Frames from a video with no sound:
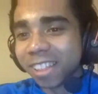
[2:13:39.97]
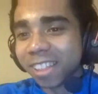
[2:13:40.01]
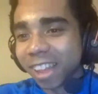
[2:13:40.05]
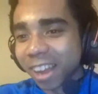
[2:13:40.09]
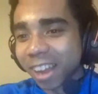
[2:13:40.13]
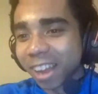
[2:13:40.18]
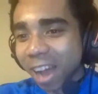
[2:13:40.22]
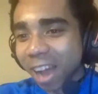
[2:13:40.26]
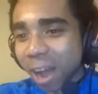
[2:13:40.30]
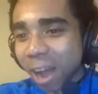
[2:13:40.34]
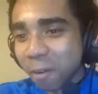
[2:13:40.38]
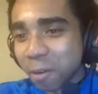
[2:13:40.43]

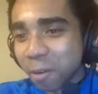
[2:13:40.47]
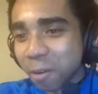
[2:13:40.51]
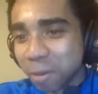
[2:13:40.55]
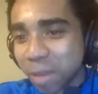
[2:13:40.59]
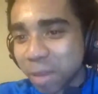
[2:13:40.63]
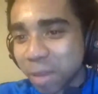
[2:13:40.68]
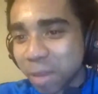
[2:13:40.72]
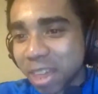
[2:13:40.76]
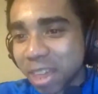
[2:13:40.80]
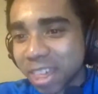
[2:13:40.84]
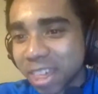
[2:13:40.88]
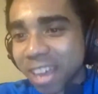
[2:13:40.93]
I want to
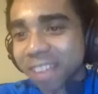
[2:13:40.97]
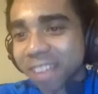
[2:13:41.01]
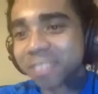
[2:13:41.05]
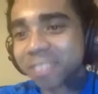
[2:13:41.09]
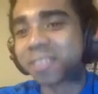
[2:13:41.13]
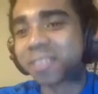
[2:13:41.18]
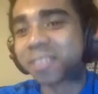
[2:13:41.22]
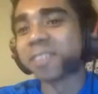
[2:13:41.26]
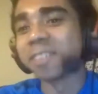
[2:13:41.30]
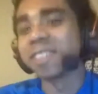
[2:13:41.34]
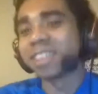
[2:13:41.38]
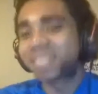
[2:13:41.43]
be there.
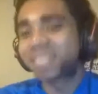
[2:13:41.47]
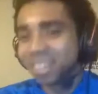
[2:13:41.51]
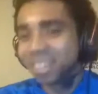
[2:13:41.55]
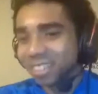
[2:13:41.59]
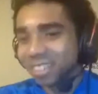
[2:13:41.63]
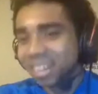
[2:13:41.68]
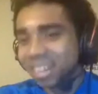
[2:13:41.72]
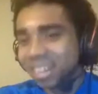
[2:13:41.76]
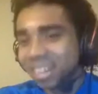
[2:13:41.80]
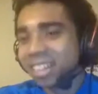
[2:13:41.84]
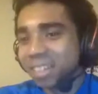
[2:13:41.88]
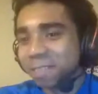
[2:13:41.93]
So that's an
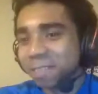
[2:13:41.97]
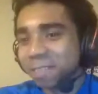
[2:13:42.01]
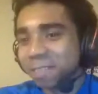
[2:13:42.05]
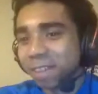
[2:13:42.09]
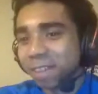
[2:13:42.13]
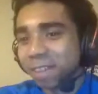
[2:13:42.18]
incentive.